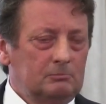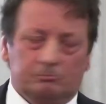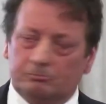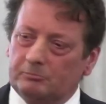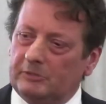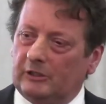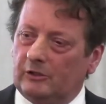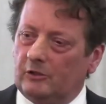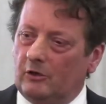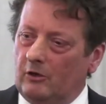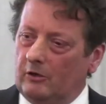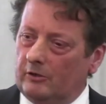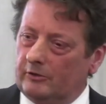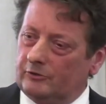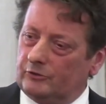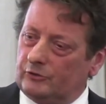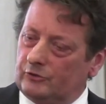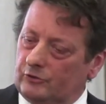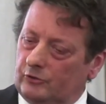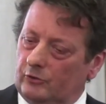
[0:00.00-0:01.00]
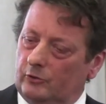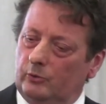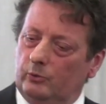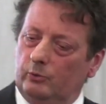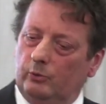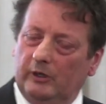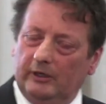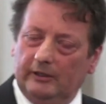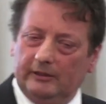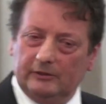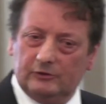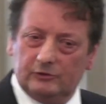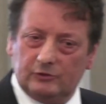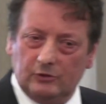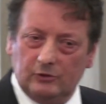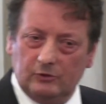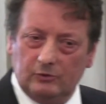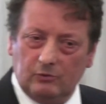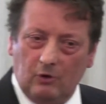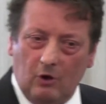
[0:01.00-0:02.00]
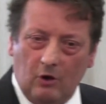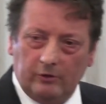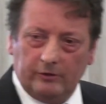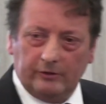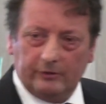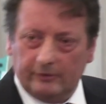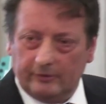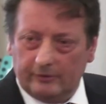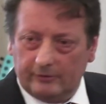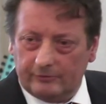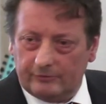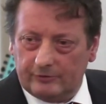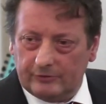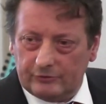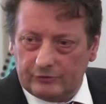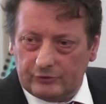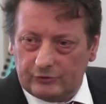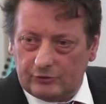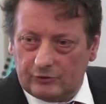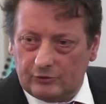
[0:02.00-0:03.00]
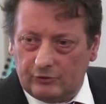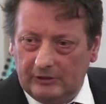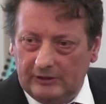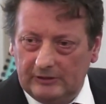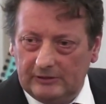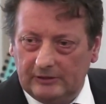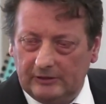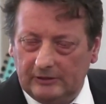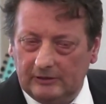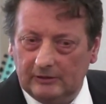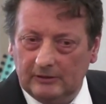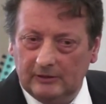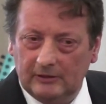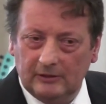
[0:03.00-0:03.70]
But God is still willing to honour this treaty.